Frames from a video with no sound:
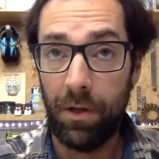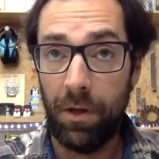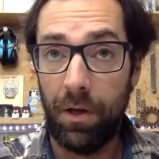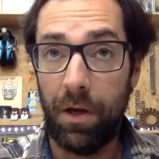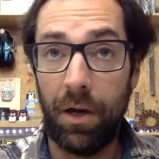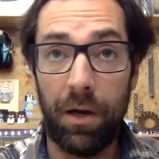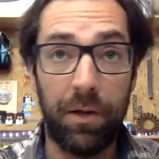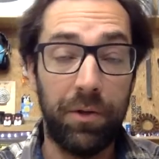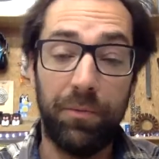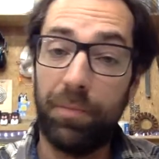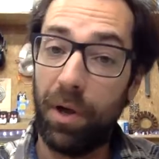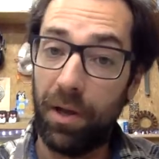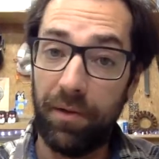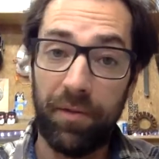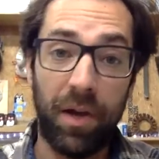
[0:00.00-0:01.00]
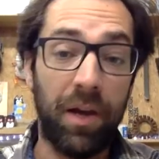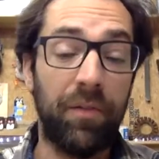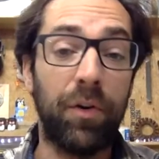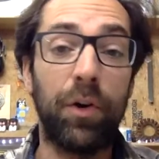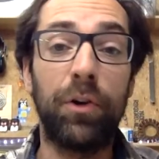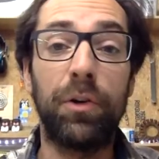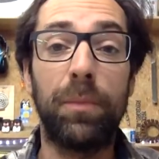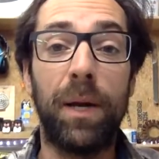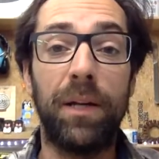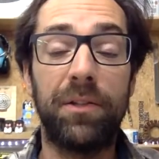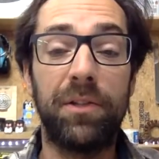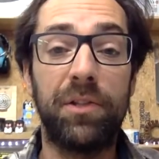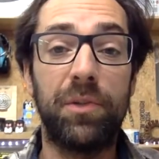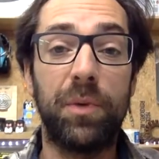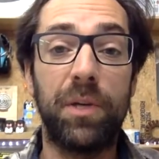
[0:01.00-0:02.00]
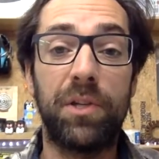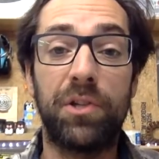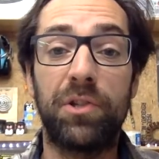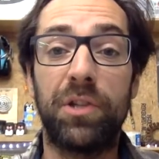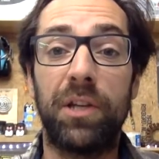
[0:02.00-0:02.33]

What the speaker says: You probably have heard about situations